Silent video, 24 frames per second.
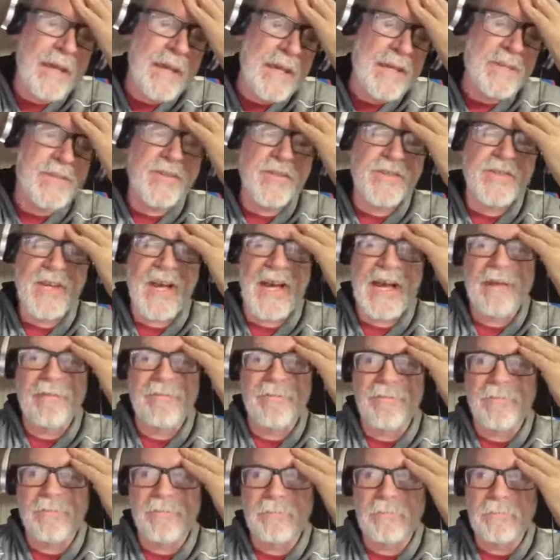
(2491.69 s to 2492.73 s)
It's just
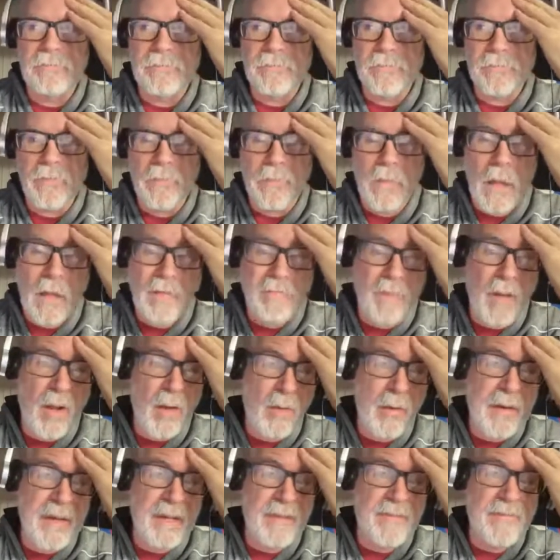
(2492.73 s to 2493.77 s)
I'm
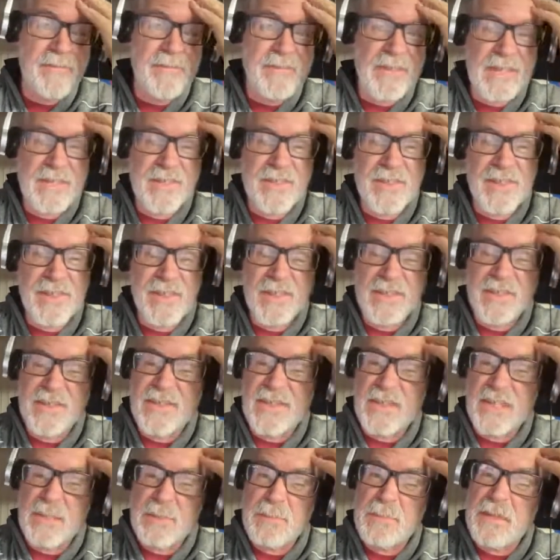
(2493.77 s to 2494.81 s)
already invested in
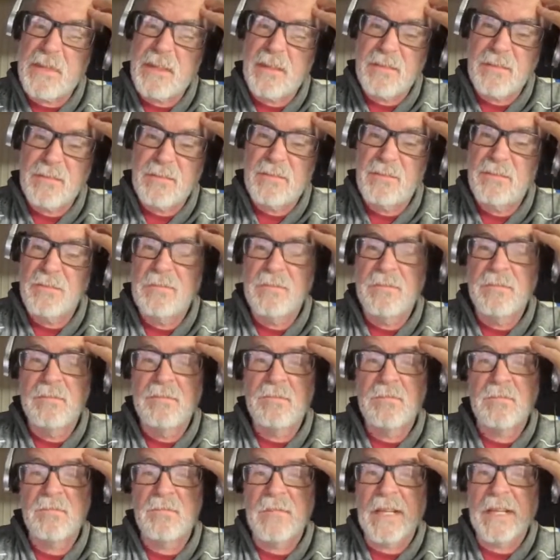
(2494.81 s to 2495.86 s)
6 mil,
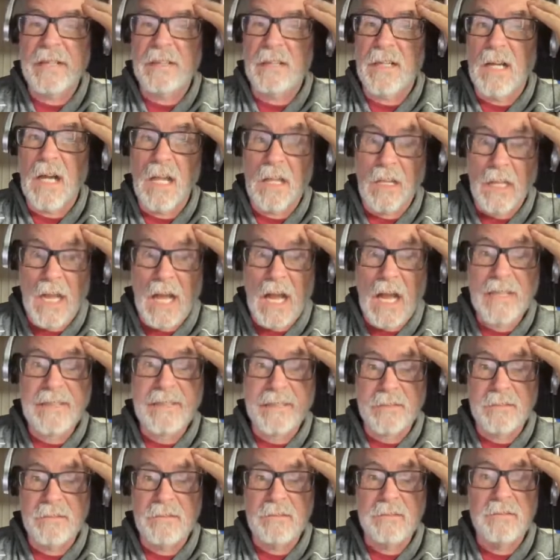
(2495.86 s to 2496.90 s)
like a lot,
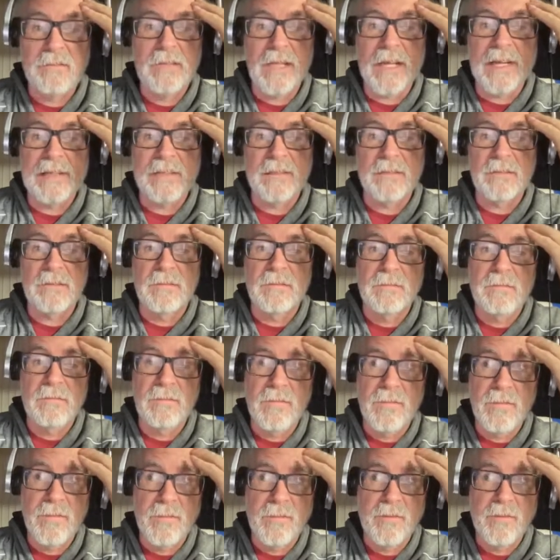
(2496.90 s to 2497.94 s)
like
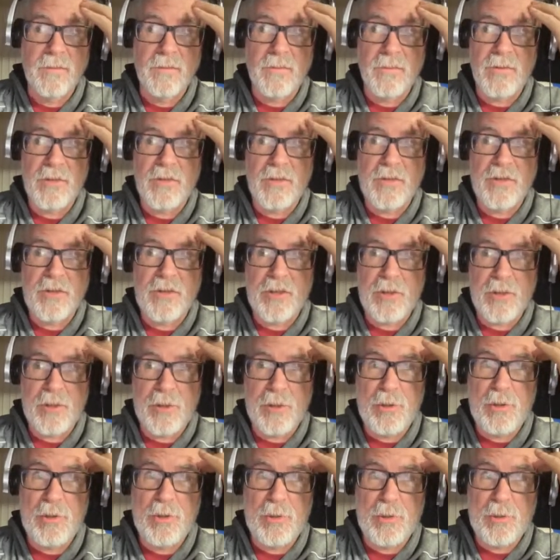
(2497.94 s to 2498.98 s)

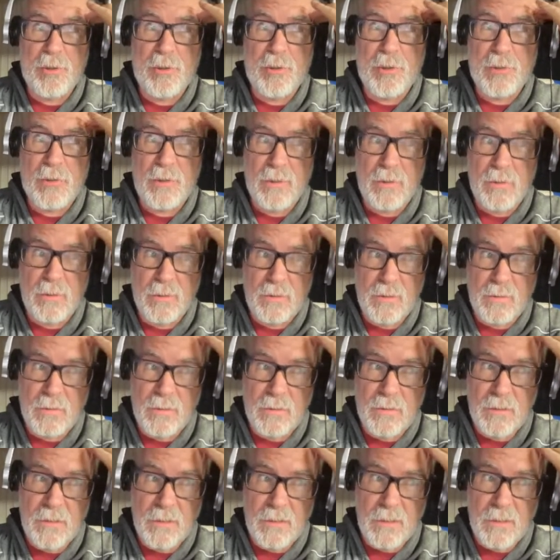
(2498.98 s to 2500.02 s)
to
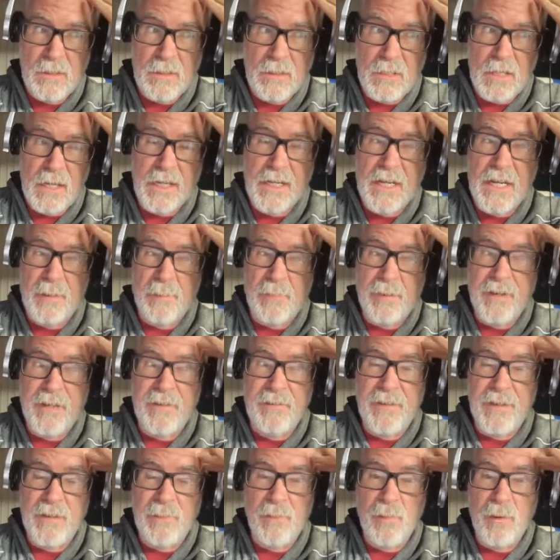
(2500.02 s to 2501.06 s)
a company
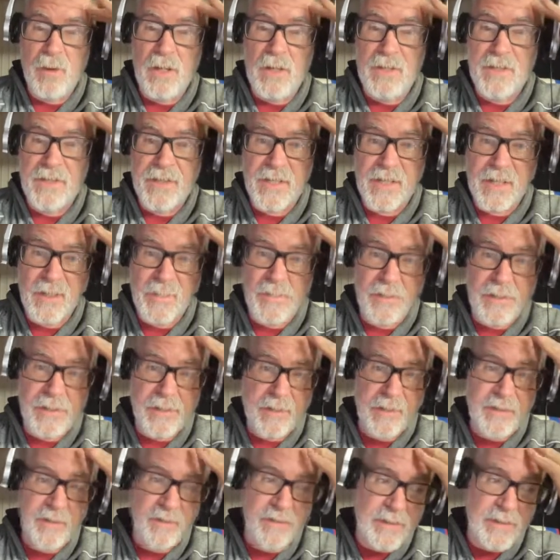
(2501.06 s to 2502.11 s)
of M1s, a
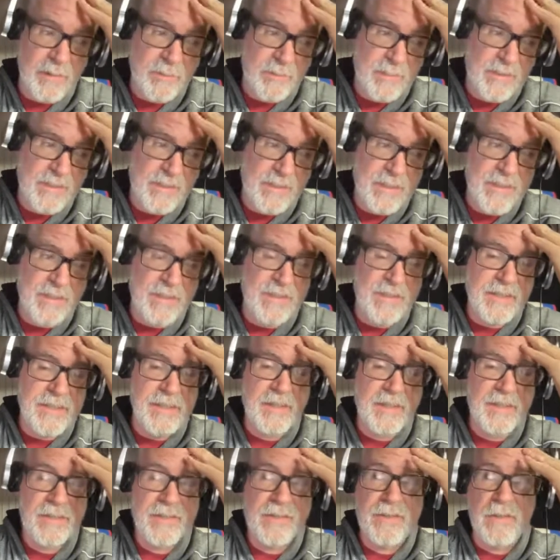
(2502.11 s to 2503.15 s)
company of
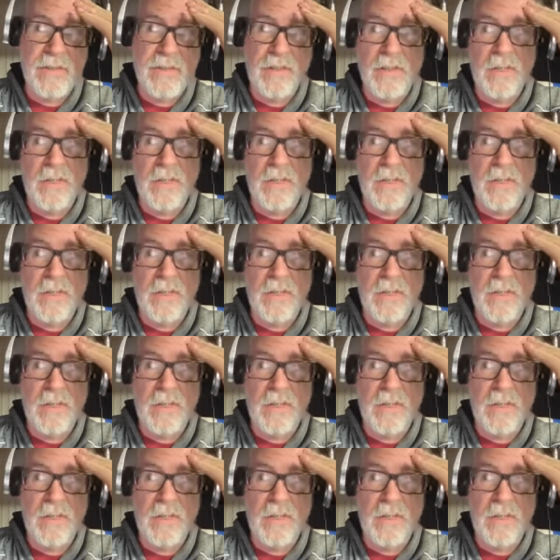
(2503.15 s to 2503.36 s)
M60s,